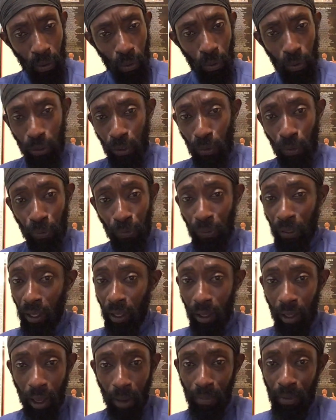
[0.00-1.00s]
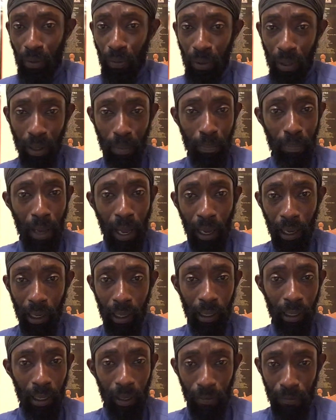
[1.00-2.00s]
who you think coming with a bag
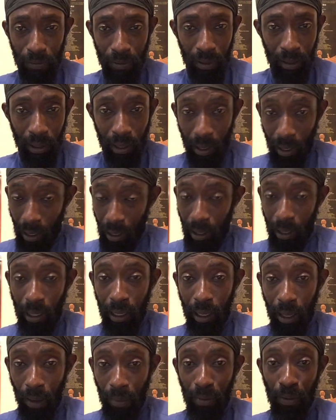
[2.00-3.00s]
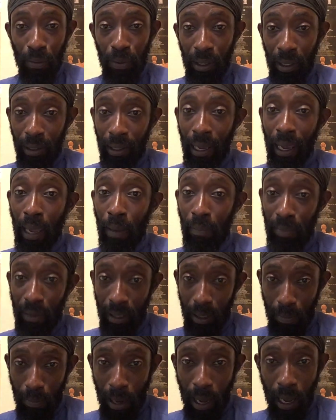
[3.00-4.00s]
of gifts. He coming with an
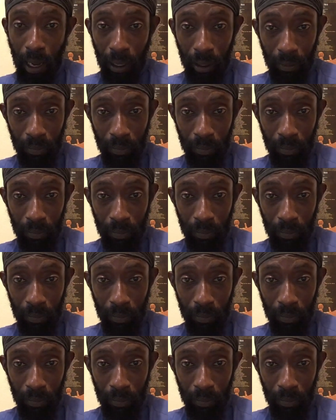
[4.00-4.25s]
empty bag.